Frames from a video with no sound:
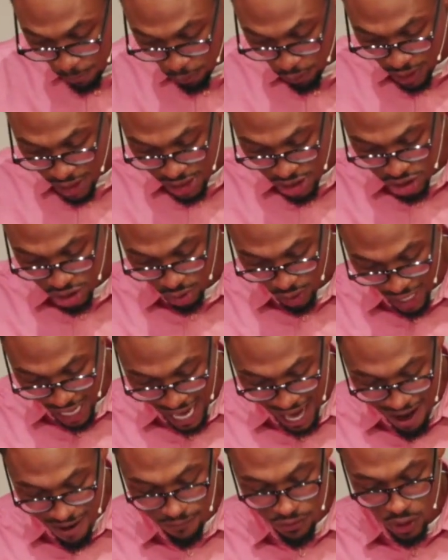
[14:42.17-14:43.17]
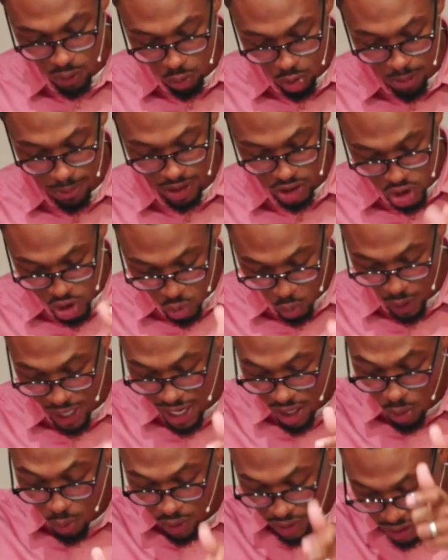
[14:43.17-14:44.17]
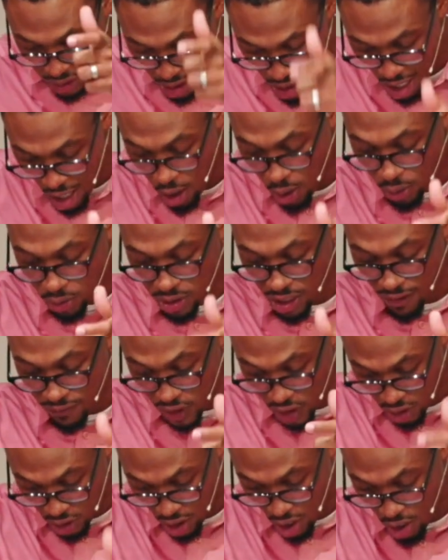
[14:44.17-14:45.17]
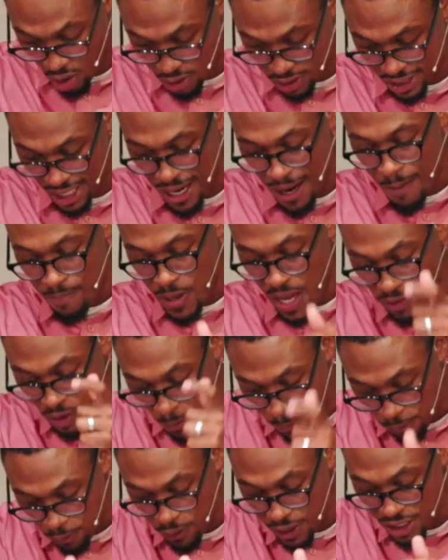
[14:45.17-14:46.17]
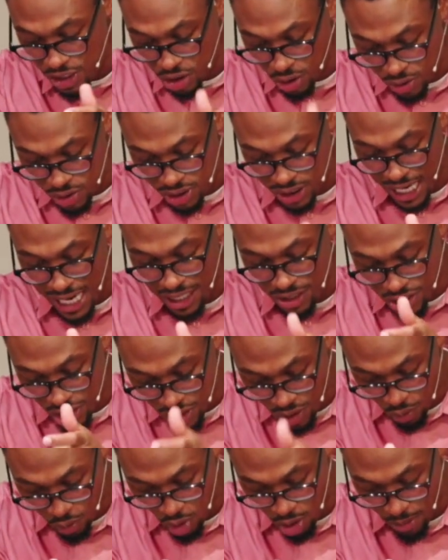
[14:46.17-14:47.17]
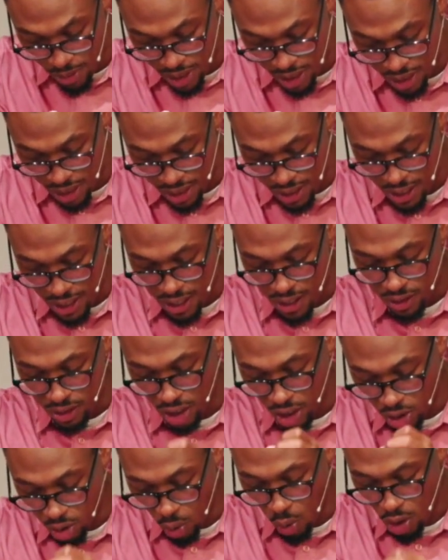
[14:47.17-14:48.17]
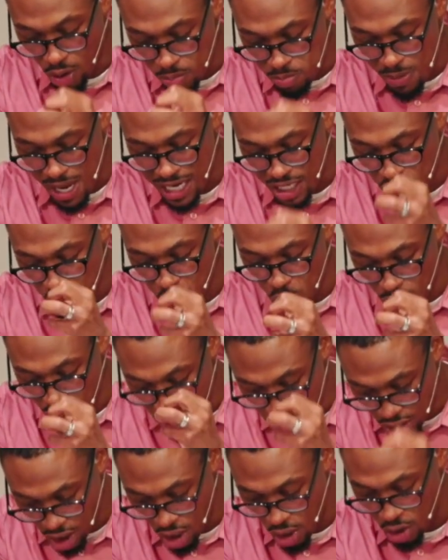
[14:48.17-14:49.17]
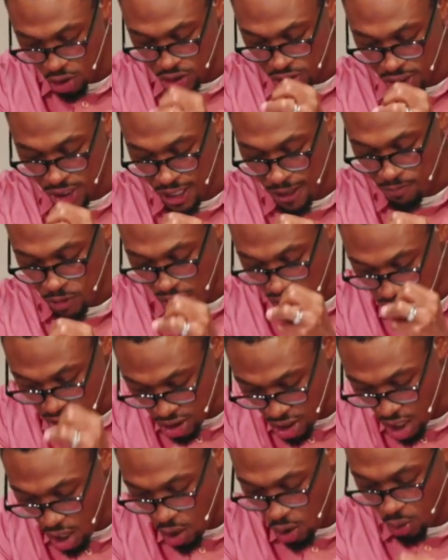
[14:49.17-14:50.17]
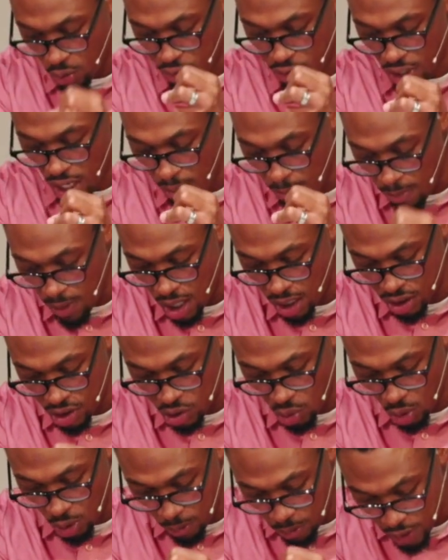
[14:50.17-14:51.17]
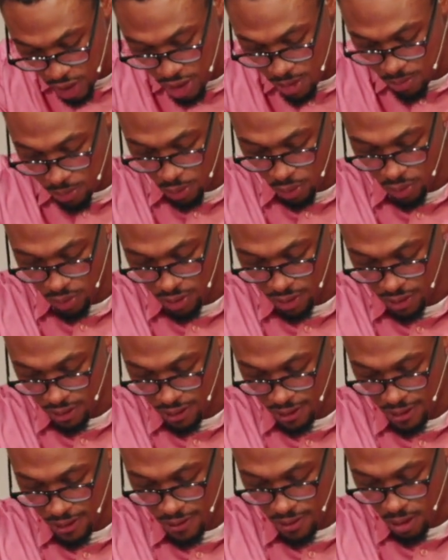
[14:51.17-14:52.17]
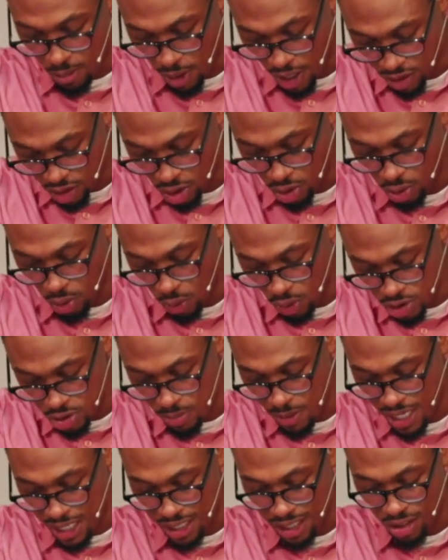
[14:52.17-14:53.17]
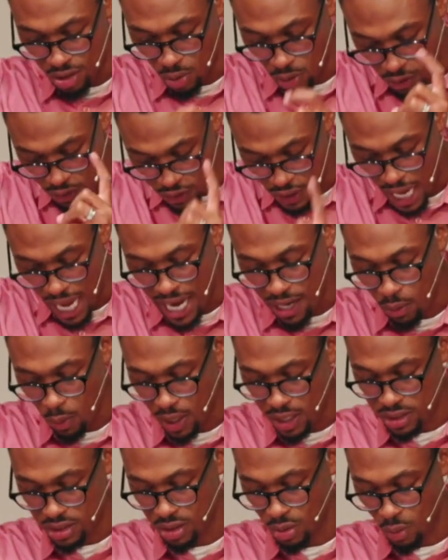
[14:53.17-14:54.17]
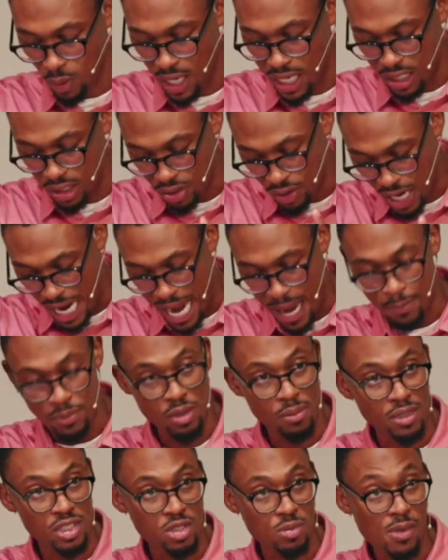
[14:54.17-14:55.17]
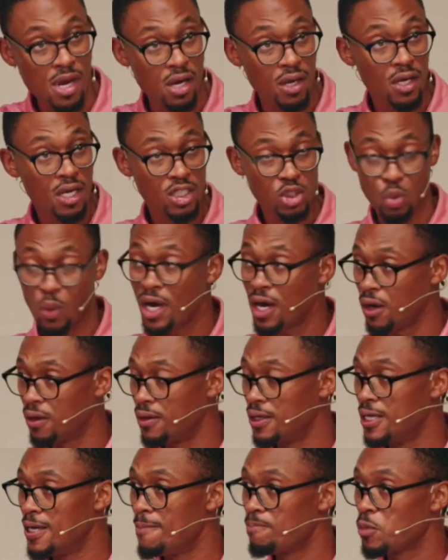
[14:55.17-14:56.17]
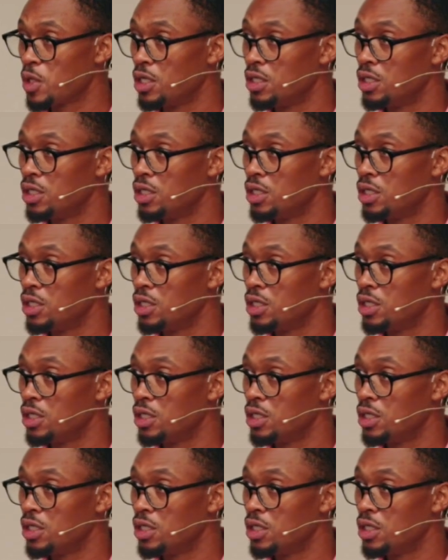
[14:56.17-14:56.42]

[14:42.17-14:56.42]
then the priest shall have the woman swear with an oath of the curse, and the priest shall say to the woman, the Lord make you a curse and an oath among your people by the Lord's making your thigh waste away and your abdomen swell.